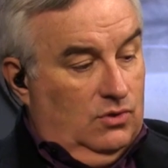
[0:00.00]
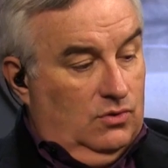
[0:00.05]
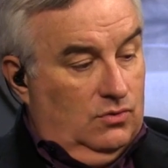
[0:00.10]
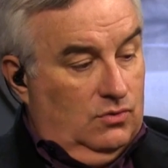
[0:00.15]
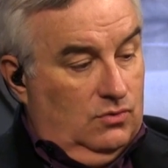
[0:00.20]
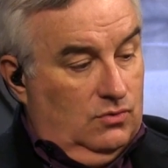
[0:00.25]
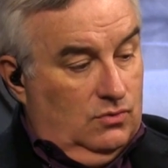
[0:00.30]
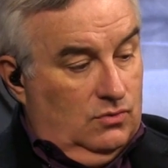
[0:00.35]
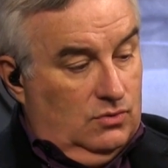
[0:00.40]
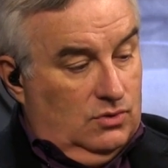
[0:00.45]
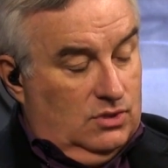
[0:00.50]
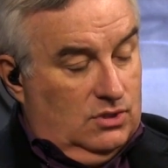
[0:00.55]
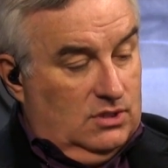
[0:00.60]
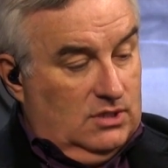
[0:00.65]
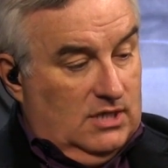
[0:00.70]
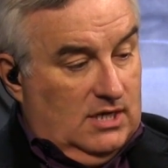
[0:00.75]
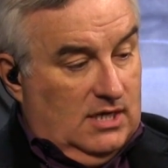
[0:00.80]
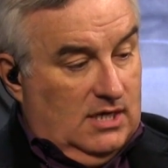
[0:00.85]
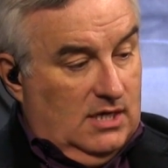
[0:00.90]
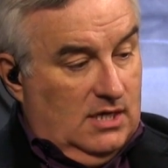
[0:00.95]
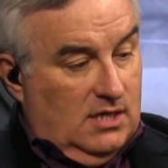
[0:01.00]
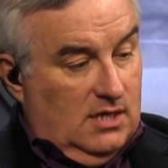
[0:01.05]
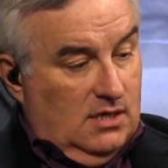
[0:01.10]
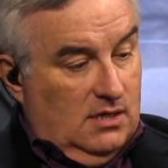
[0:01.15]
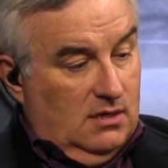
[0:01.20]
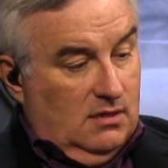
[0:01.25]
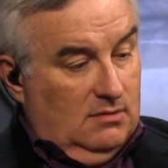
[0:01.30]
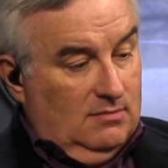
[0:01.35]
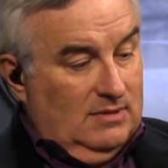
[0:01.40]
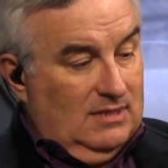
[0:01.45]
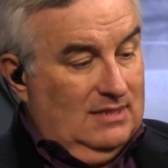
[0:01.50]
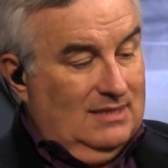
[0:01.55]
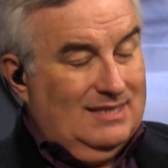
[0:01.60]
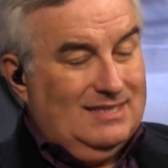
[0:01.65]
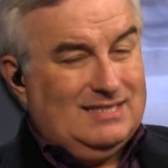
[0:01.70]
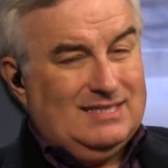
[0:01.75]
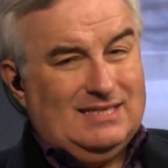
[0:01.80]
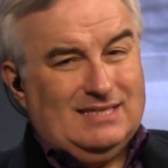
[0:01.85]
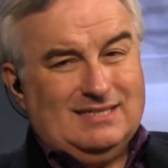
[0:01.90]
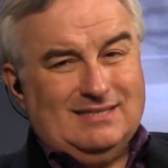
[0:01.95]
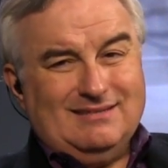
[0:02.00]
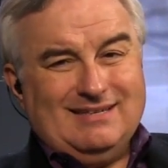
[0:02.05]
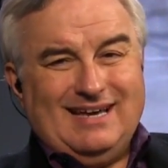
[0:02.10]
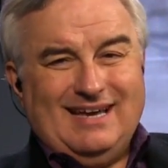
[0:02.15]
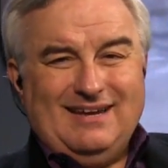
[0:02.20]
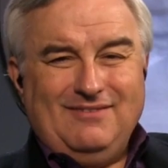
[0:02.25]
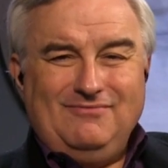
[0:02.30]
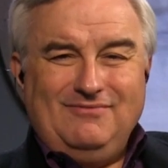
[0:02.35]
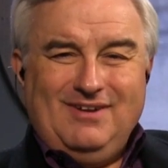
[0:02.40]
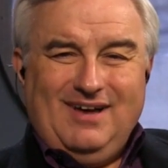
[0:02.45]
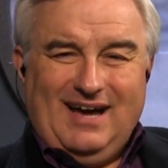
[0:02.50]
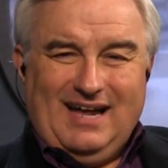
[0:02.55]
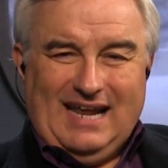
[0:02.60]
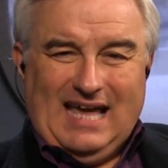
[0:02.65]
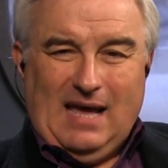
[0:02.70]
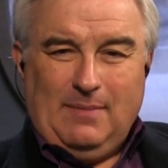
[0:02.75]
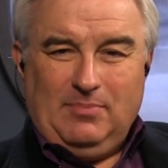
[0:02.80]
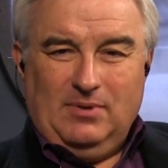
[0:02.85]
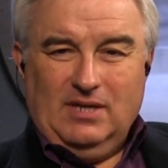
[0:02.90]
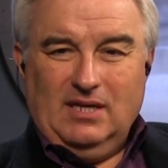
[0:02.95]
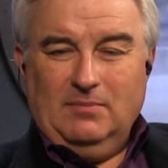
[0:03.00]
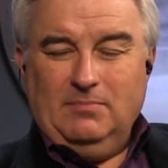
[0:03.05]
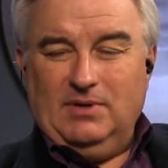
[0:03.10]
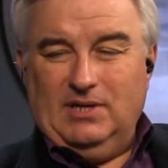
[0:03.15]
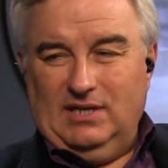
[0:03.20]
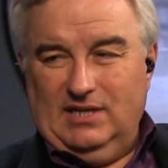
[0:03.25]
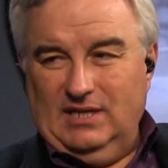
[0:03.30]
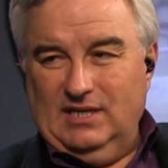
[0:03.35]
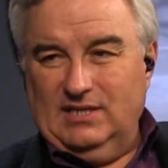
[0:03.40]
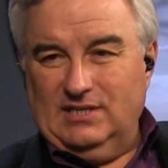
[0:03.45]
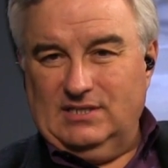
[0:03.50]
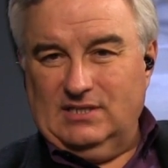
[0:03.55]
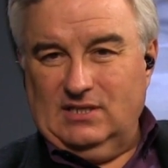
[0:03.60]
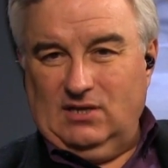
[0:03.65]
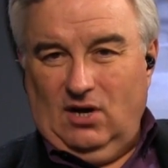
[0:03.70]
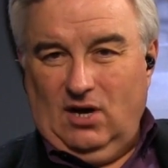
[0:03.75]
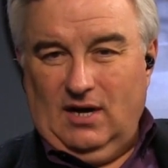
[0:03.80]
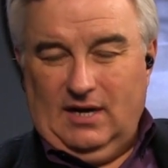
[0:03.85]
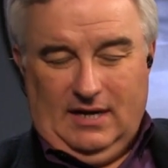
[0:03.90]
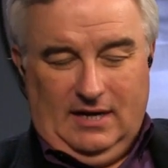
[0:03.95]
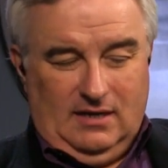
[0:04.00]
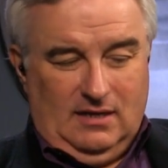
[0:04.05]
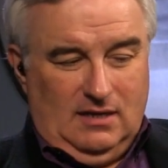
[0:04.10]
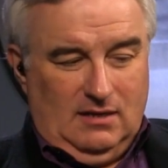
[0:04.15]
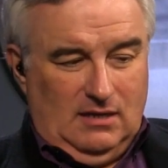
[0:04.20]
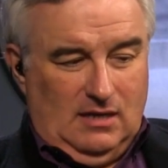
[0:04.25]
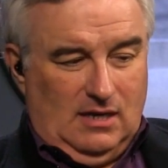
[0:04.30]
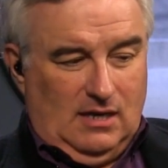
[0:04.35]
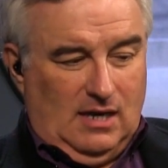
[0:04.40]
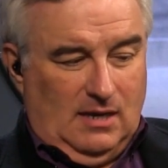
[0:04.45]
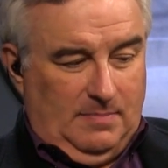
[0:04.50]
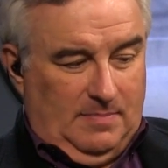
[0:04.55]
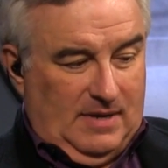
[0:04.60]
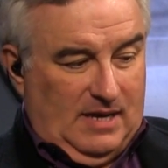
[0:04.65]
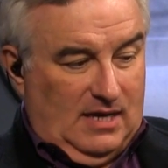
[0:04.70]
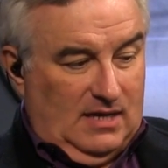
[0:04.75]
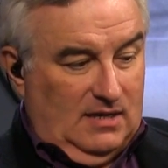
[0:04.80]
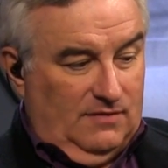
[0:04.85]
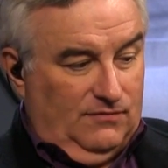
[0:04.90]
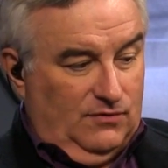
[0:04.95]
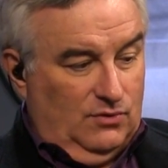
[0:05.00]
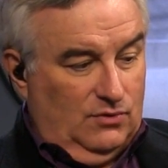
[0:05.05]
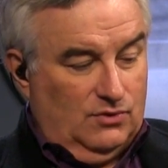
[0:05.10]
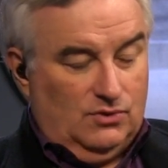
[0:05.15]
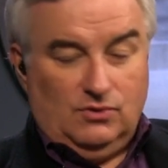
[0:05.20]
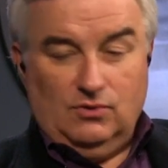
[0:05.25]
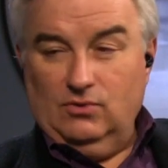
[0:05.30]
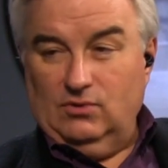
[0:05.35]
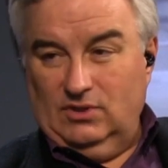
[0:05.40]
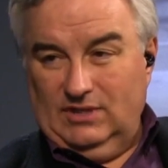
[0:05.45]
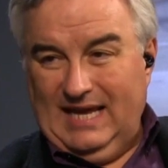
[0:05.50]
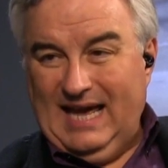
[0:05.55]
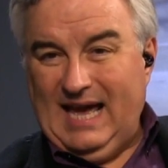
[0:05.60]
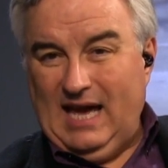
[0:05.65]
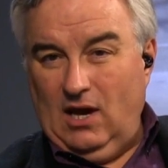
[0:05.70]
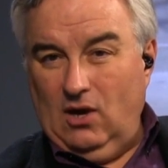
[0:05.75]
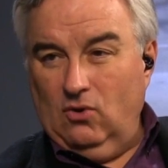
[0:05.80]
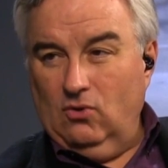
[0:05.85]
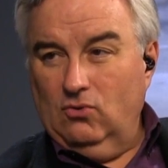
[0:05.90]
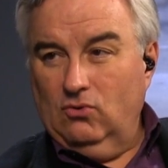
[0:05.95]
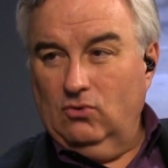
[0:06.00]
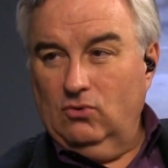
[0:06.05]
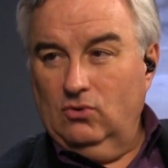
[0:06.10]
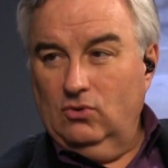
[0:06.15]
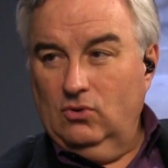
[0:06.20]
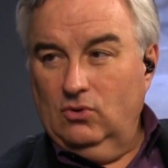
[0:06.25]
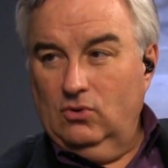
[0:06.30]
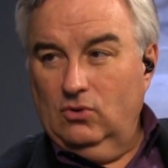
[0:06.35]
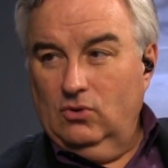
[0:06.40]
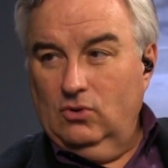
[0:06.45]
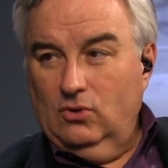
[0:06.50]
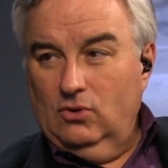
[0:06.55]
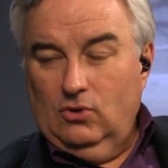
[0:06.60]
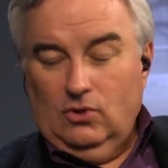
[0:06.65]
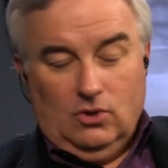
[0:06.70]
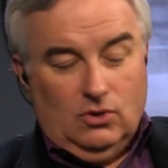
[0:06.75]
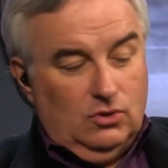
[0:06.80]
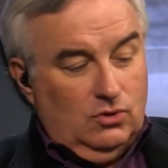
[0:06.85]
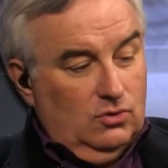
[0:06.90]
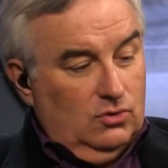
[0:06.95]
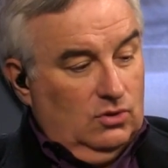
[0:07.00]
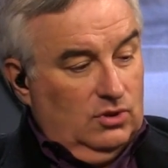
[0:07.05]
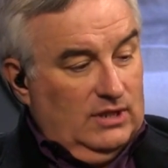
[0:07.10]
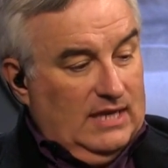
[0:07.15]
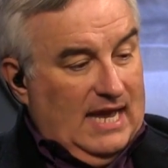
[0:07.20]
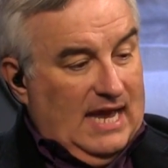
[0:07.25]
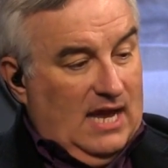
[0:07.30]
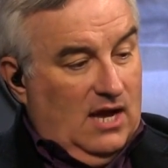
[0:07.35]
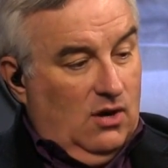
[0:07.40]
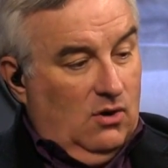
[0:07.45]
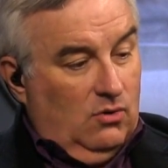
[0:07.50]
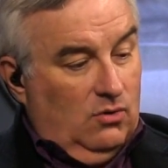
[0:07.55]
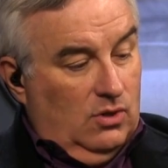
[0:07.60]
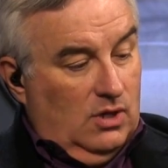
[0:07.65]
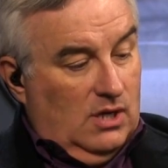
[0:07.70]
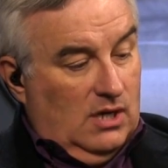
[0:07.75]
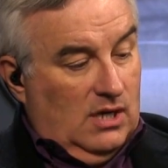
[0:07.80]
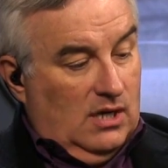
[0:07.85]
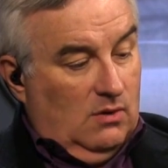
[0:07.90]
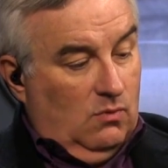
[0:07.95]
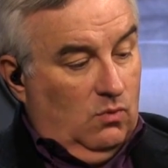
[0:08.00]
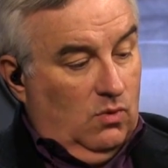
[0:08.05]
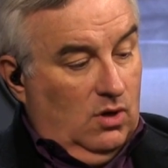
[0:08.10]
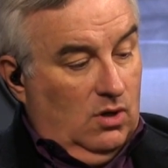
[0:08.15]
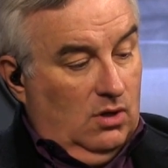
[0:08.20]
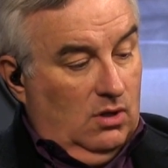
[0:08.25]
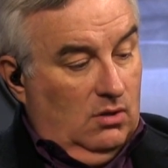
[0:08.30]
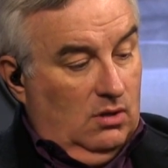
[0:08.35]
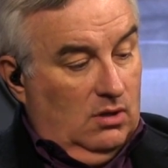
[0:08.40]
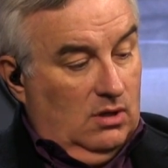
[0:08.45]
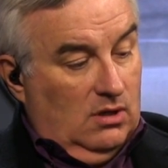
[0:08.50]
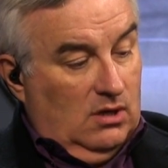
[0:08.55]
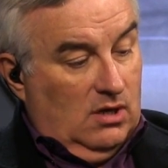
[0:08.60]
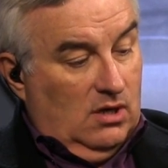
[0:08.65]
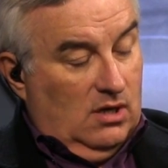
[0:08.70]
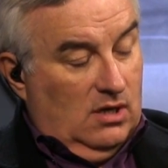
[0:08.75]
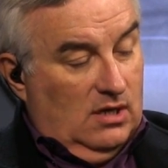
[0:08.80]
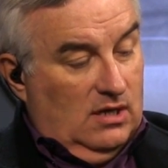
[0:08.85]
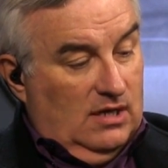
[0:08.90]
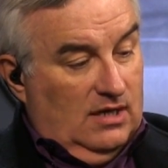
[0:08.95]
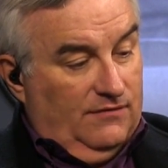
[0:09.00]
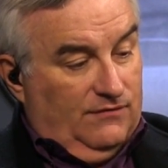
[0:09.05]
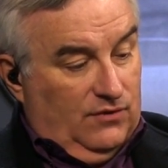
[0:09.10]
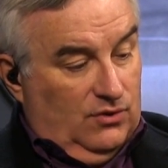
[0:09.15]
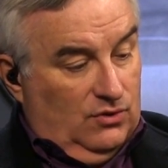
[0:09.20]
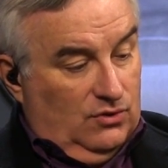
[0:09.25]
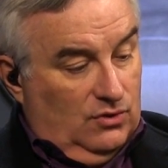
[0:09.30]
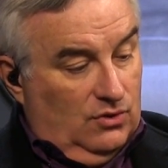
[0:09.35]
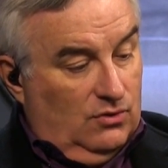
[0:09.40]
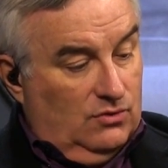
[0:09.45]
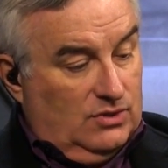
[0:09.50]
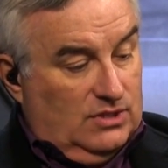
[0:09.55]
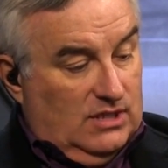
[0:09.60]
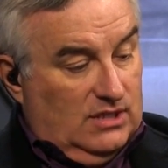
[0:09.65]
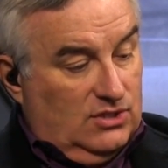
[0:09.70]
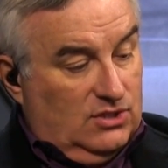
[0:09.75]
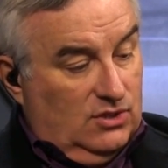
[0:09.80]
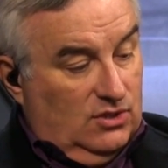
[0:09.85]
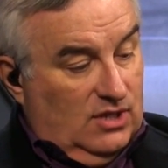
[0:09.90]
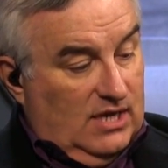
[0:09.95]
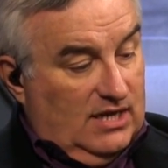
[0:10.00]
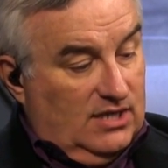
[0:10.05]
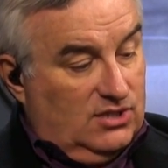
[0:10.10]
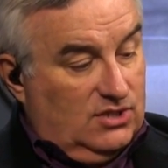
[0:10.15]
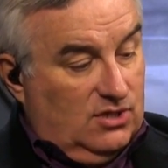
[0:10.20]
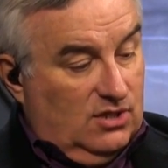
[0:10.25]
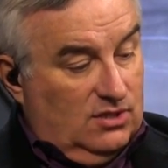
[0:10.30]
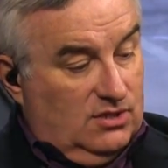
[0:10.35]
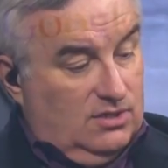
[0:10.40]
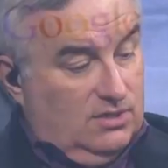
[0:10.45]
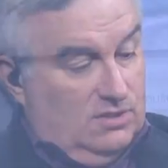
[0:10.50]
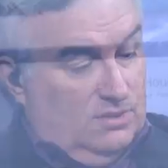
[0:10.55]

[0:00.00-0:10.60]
use, uh, this is kind of not Appley, but it is on iPad if you use Google Now -huh. Google Now uh, will, uh, if you use it, so you got to start